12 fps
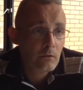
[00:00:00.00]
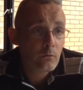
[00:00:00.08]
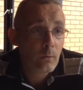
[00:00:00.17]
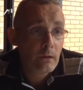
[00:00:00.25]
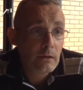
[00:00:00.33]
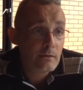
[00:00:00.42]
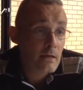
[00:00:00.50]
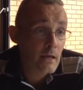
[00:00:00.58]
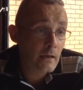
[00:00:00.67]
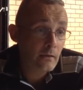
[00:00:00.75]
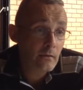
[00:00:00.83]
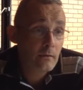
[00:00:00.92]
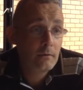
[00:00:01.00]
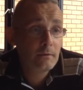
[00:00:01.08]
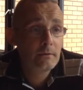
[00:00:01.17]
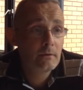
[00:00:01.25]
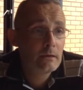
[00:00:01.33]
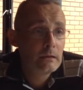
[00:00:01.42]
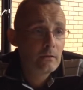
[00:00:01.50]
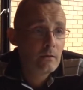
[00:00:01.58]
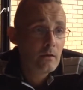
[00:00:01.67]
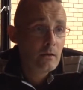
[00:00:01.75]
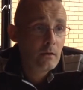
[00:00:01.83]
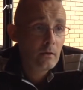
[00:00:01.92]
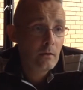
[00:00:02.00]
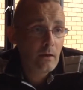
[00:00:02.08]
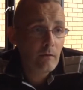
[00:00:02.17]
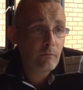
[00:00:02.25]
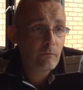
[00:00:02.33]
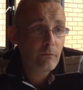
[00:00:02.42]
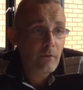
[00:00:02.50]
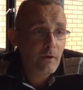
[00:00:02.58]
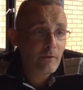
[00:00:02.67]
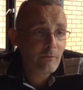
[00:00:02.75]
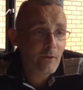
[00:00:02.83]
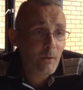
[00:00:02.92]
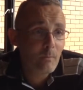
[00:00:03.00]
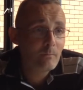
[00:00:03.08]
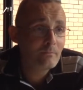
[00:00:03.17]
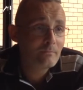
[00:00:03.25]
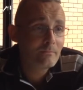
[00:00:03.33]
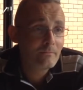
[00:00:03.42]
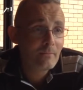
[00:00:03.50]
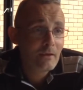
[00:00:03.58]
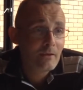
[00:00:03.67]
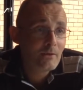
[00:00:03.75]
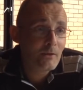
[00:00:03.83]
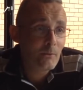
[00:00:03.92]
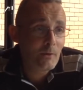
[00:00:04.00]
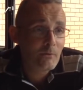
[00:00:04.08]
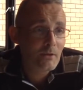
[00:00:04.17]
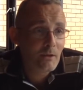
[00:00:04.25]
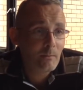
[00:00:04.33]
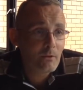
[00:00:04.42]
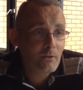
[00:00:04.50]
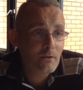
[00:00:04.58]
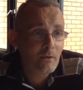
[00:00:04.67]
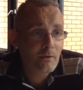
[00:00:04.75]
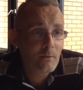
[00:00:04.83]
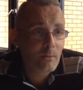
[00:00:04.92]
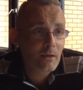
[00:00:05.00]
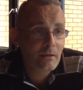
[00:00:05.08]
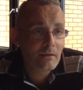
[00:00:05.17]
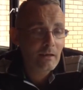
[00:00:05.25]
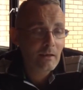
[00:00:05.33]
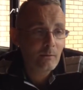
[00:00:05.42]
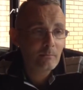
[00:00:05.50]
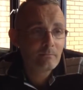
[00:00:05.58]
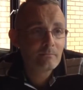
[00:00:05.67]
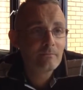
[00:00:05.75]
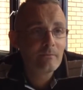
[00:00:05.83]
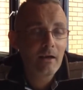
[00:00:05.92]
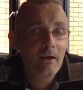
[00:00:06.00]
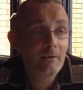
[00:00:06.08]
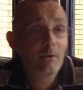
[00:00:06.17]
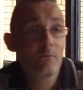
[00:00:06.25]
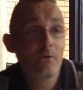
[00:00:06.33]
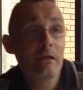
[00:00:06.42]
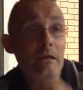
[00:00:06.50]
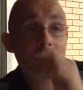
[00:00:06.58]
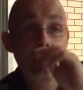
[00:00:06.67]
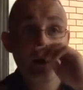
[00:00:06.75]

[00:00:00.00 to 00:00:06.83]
2010, 11-5 up. Still have sleepless nights about it now. No, I don't really.